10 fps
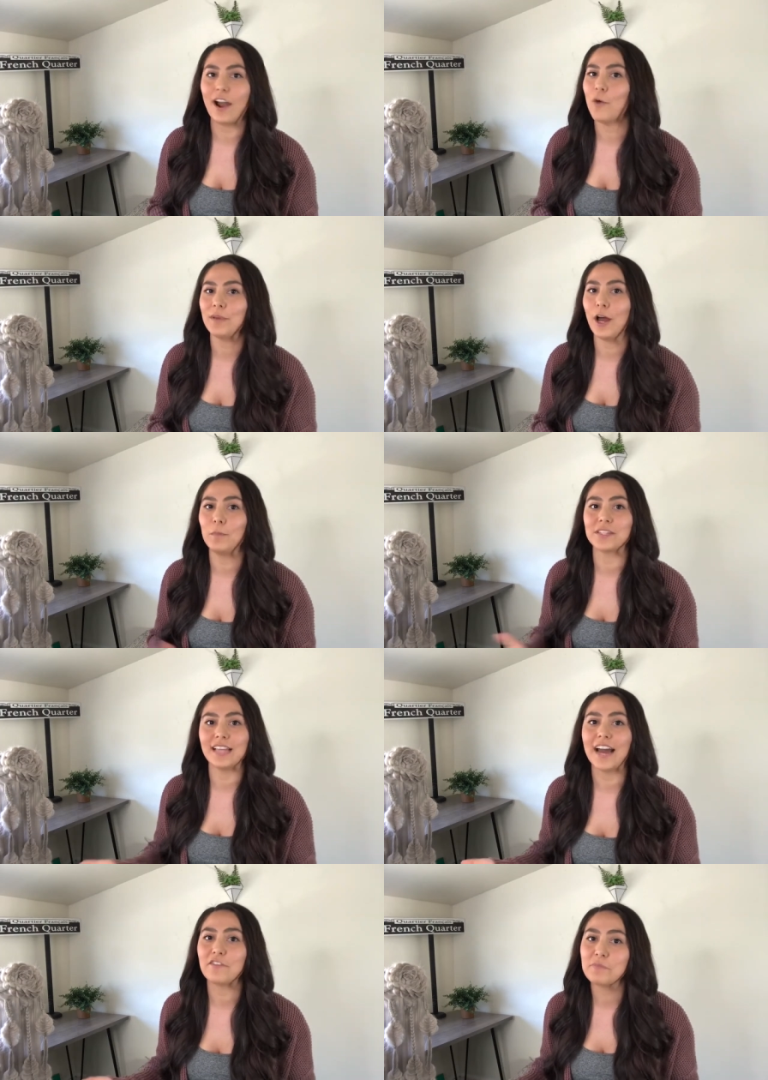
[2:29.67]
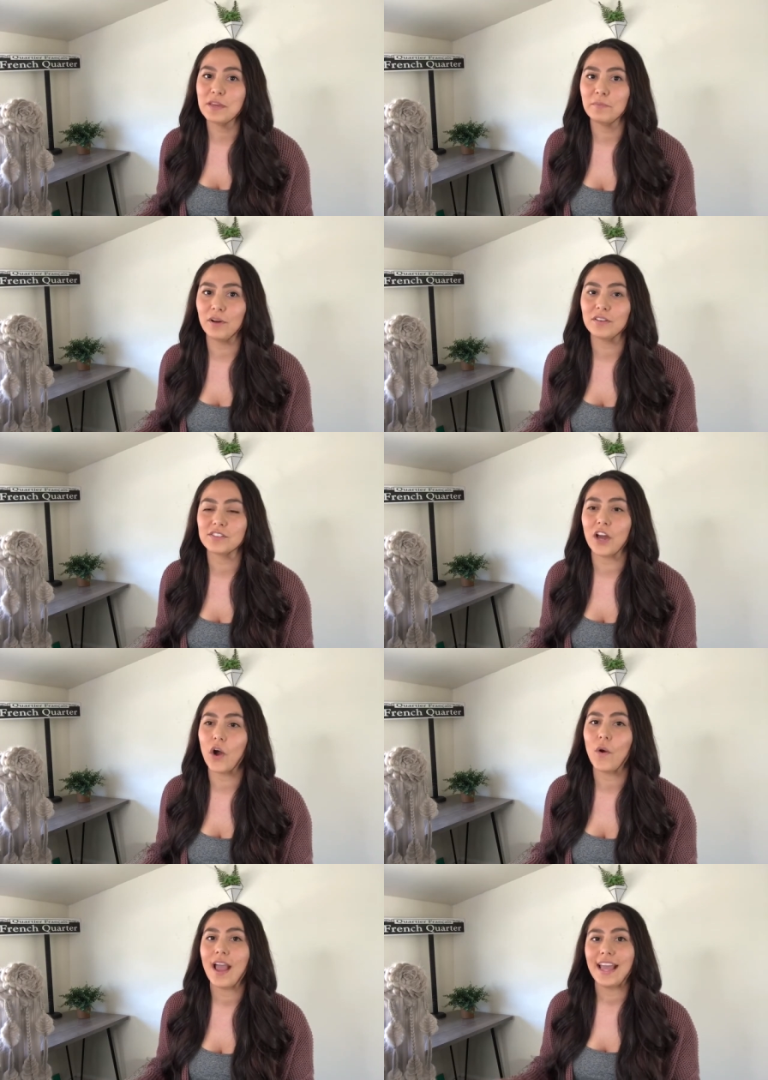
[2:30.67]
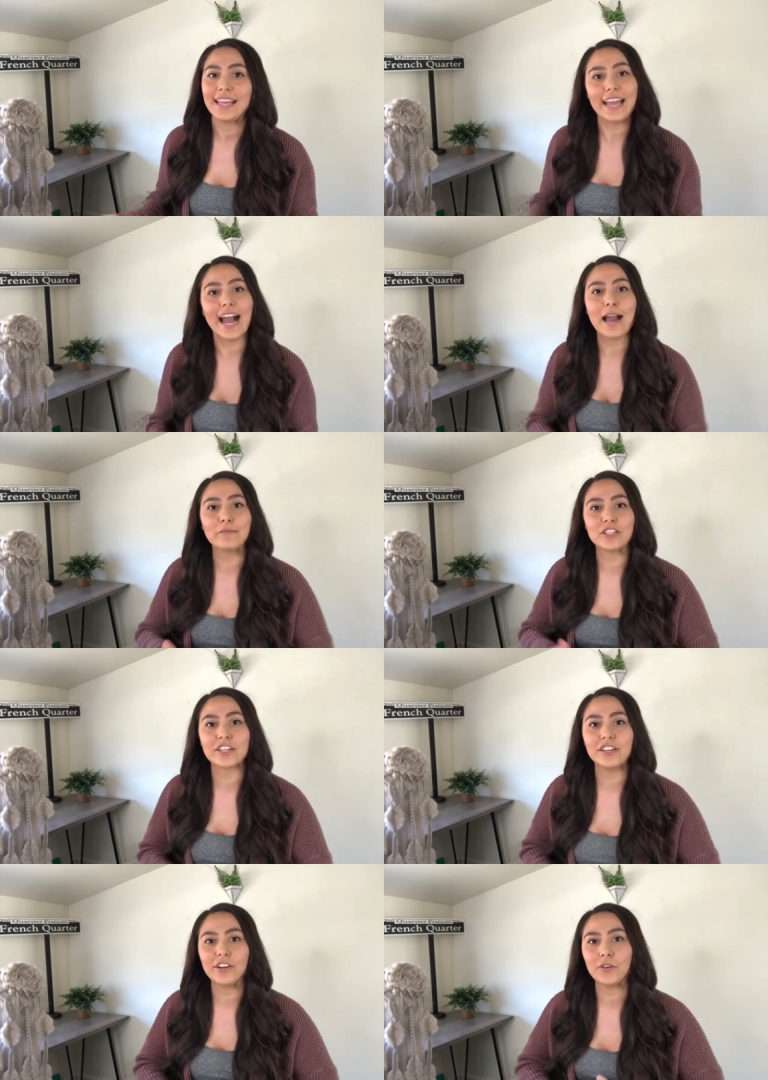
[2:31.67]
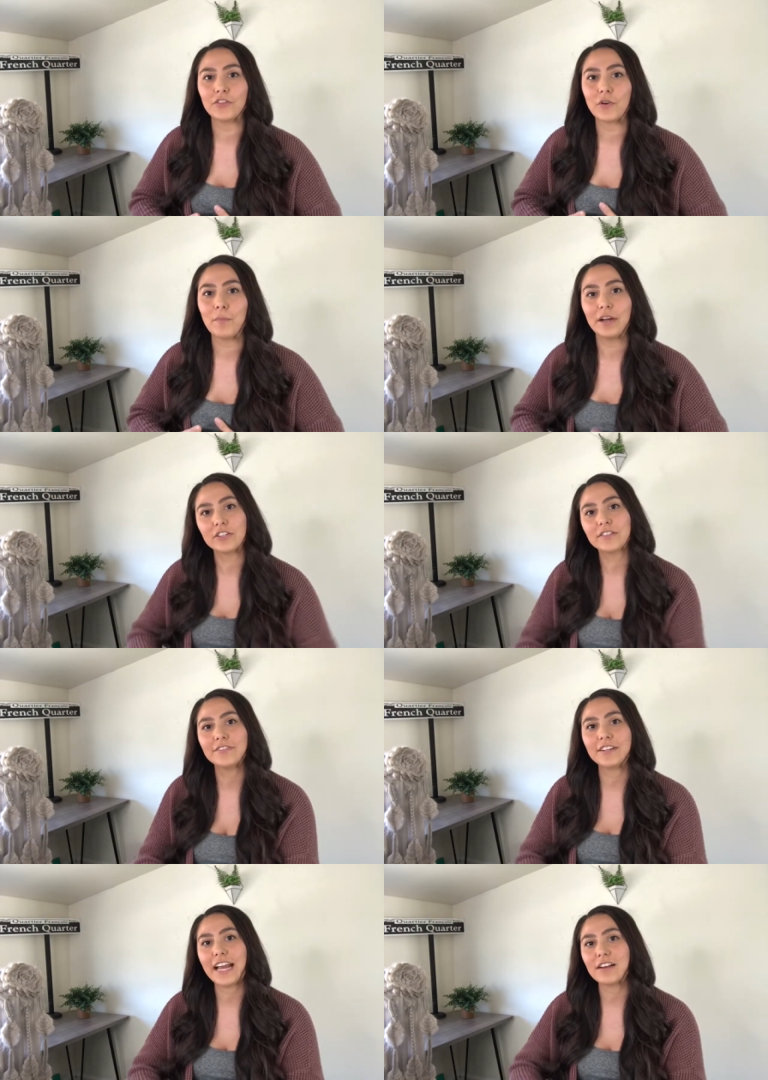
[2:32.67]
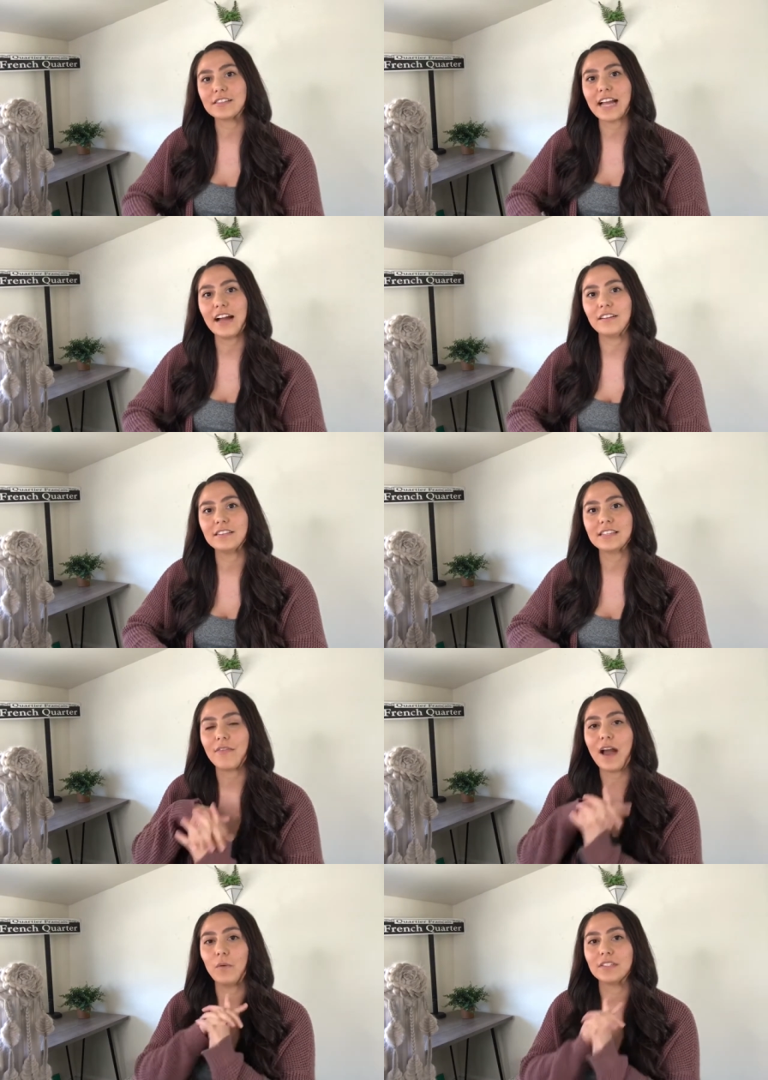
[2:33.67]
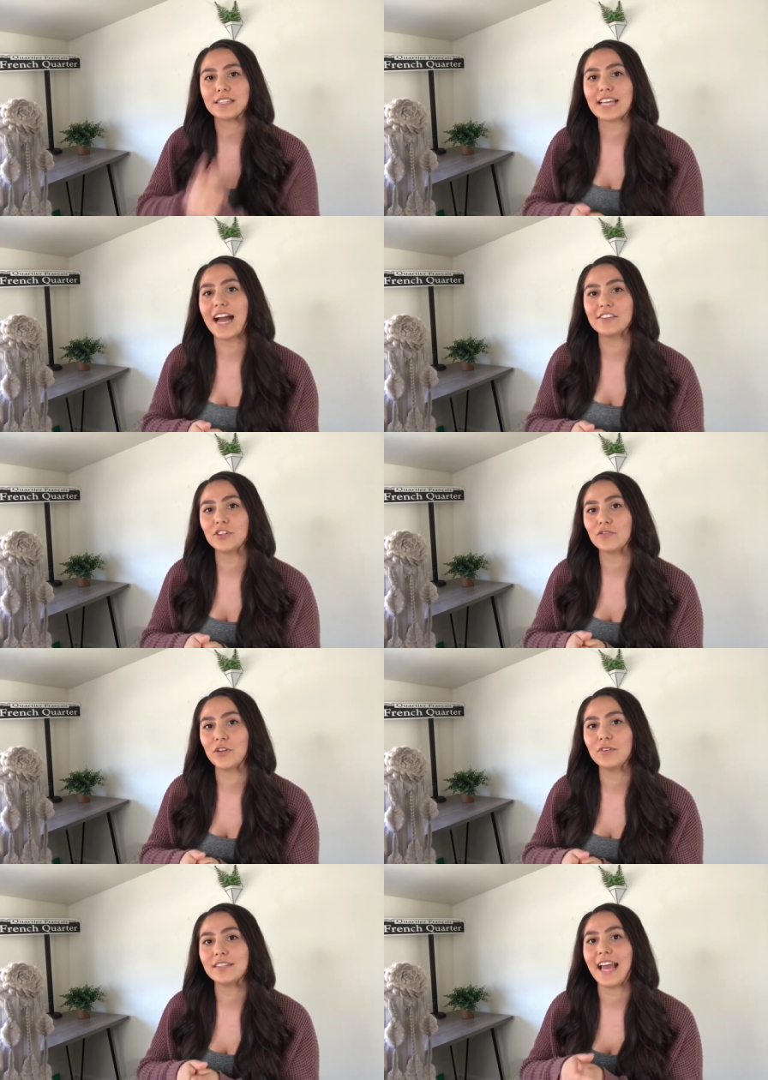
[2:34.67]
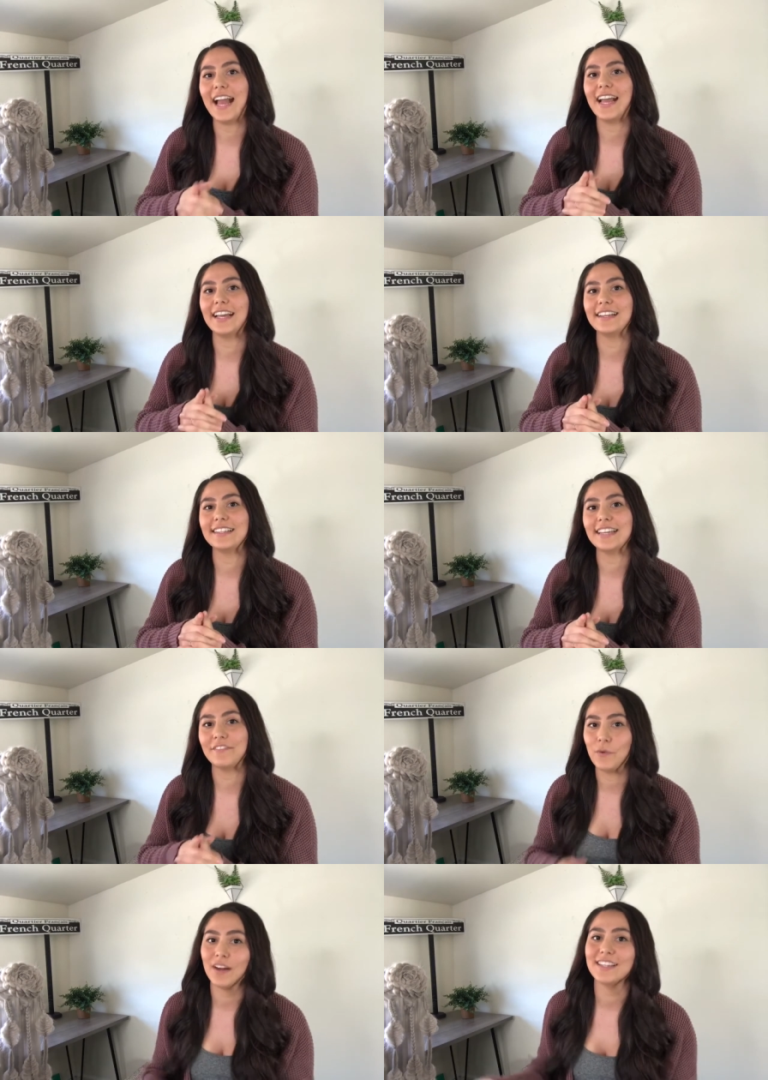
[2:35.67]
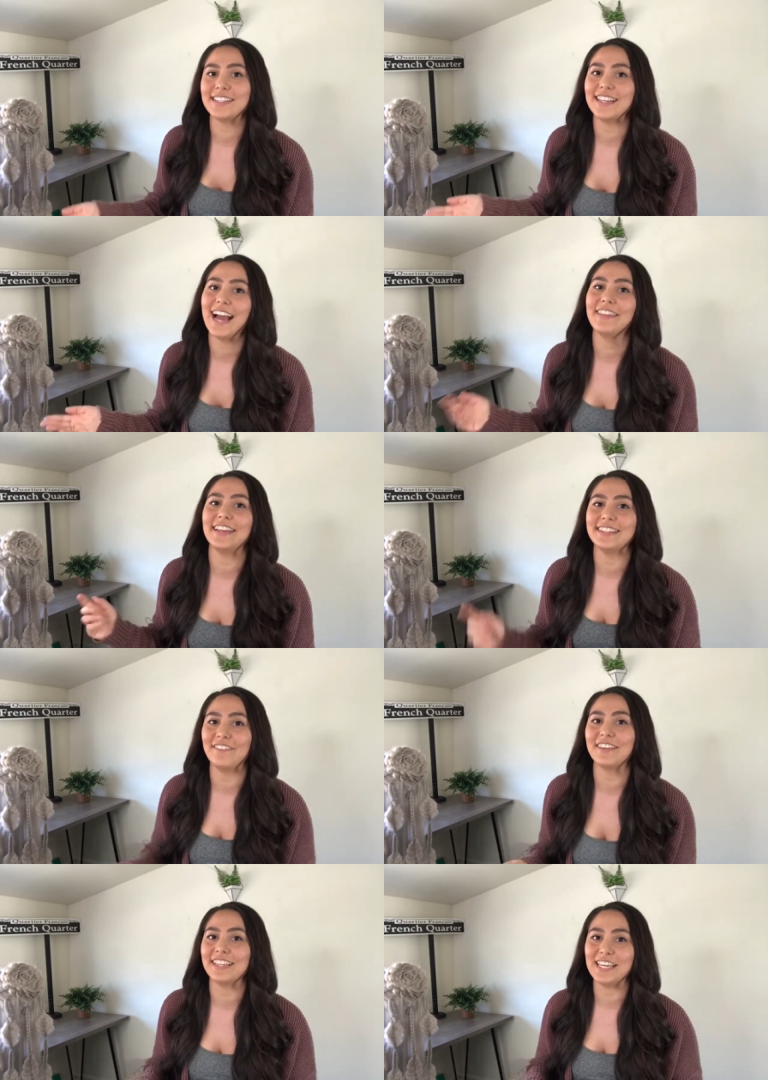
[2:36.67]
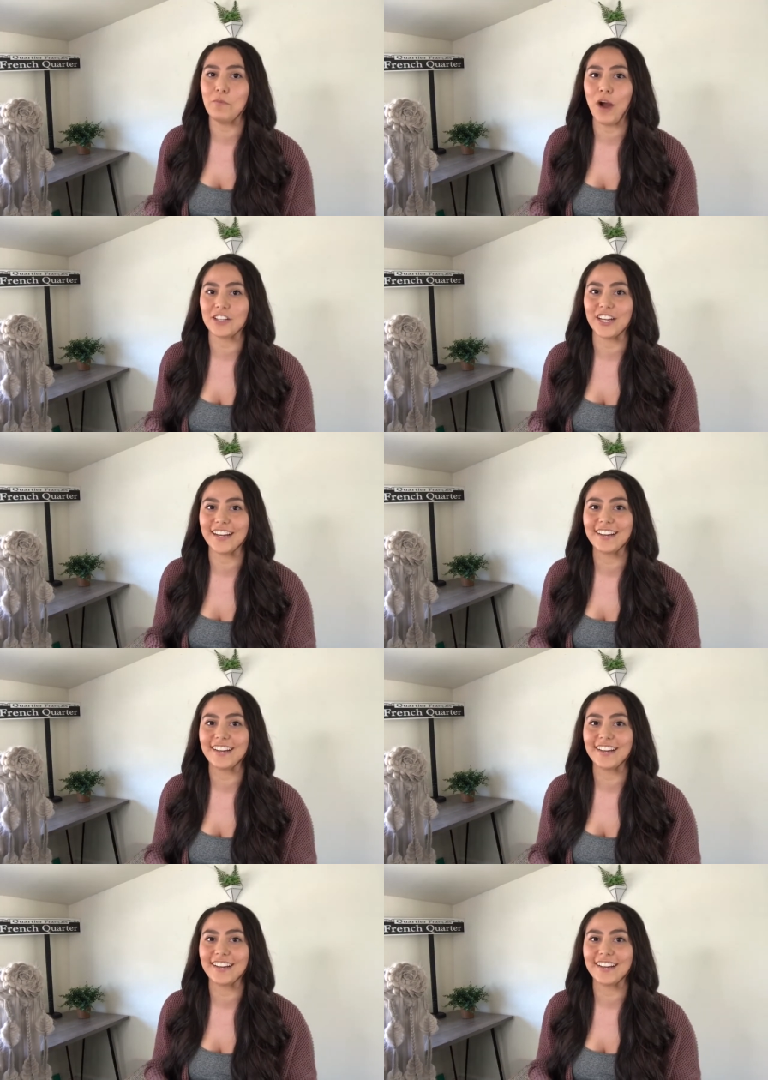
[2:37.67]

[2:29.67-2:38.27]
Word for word: I hope it helps a lot of people. So yeah, I'm just gonna go through a bunch of different hairstyles that will disguise your roots, and if you wanna see that, then definitely keep watching.